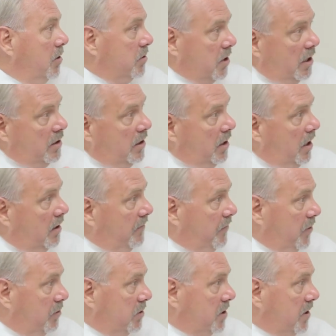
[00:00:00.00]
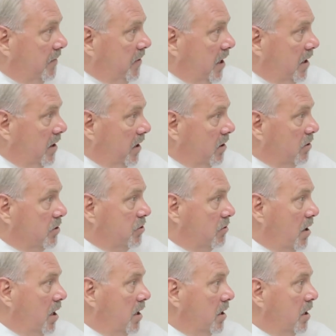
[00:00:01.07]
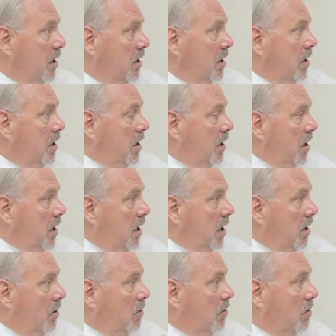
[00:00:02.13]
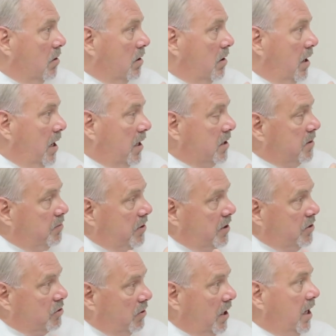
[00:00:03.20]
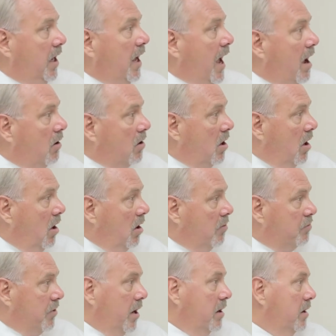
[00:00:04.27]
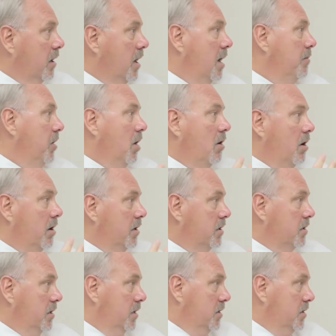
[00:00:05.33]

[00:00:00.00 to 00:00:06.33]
who's under the influence of an illegal drug or has been drinking alcohol prior to coming on